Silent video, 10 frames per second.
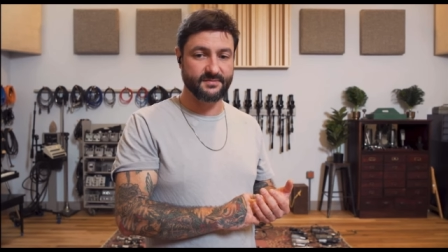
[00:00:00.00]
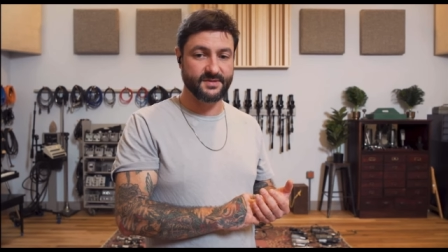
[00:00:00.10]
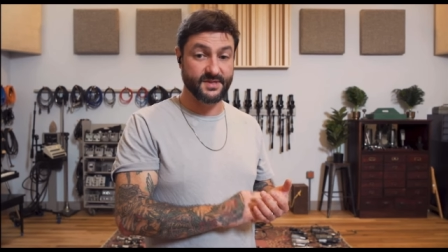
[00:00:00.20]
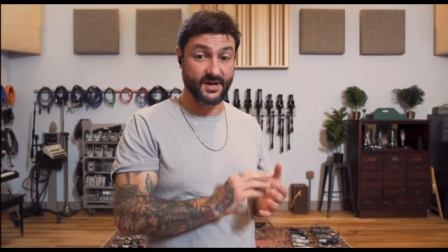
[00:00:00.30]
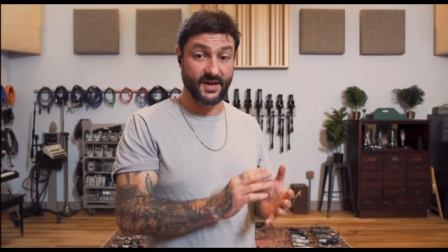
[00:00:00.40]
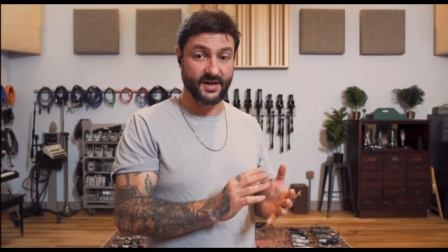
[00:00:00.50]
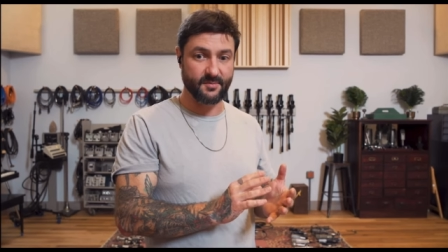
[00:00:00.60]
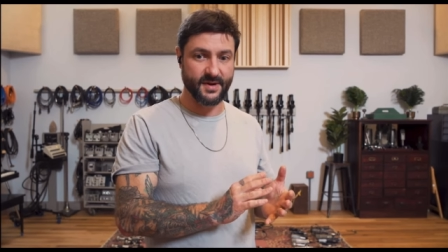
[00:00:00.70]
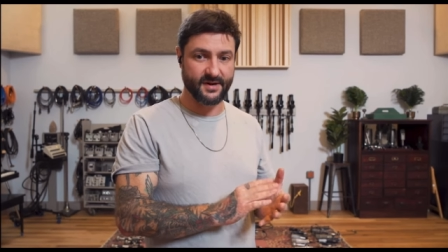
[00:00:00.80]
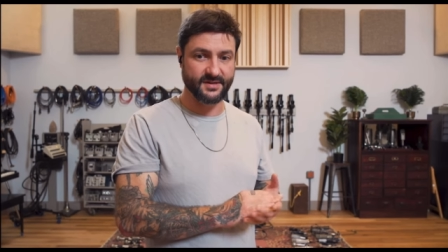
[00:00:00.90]
stunning
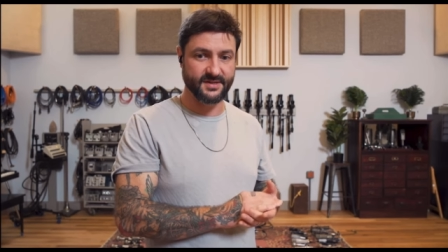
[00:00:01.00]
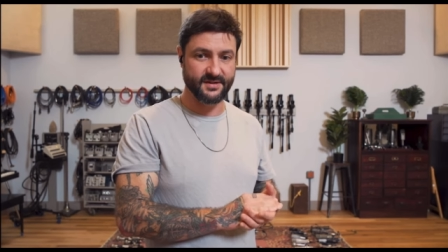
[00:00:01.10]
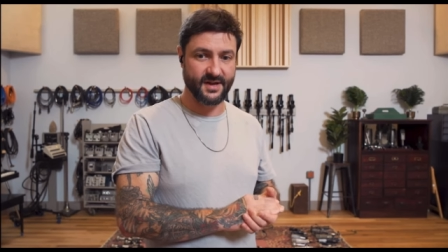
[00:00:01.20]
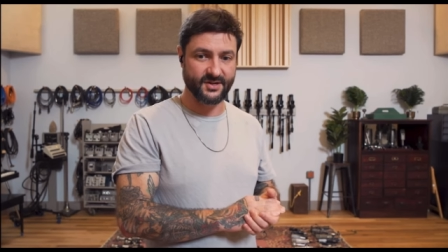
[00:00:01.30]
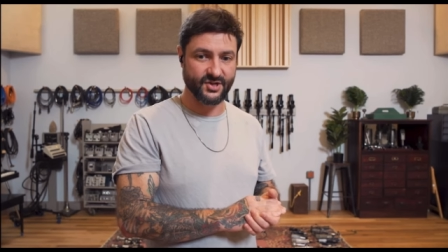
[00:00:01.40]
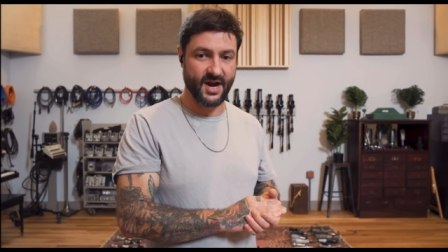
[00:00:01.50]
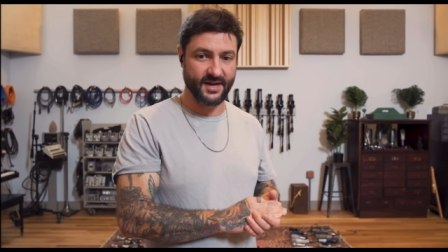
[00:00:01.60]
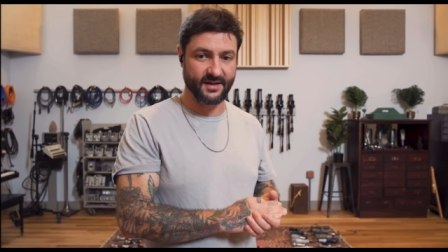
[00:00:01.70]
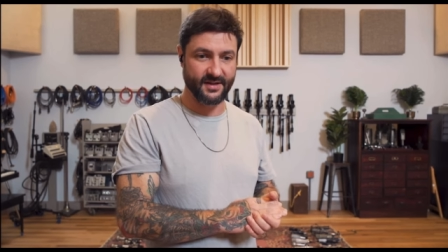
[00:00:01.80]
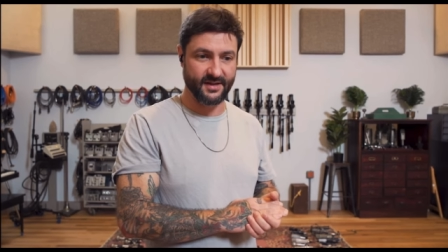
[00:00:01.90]
comparison. Like
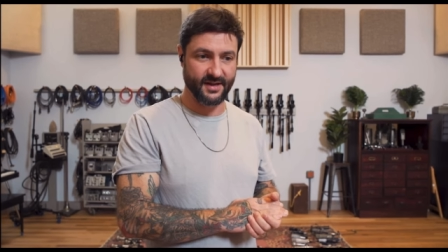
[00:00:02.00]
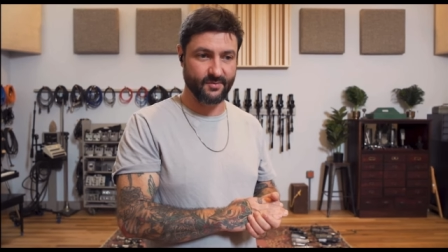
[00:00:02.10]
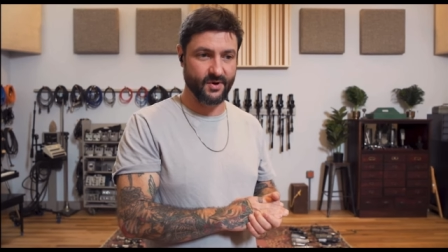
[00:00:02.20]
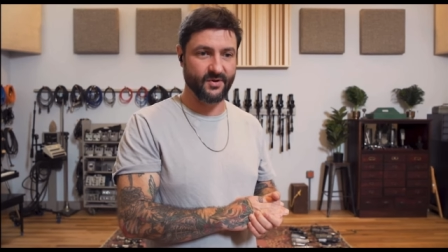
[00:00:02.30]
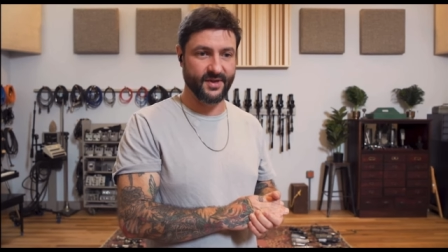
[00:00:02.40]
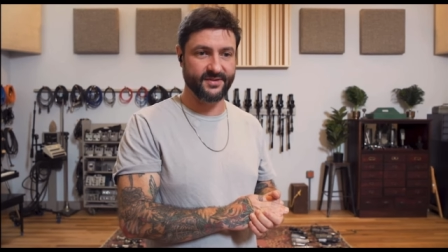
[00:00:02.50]
shockingly, like whoa,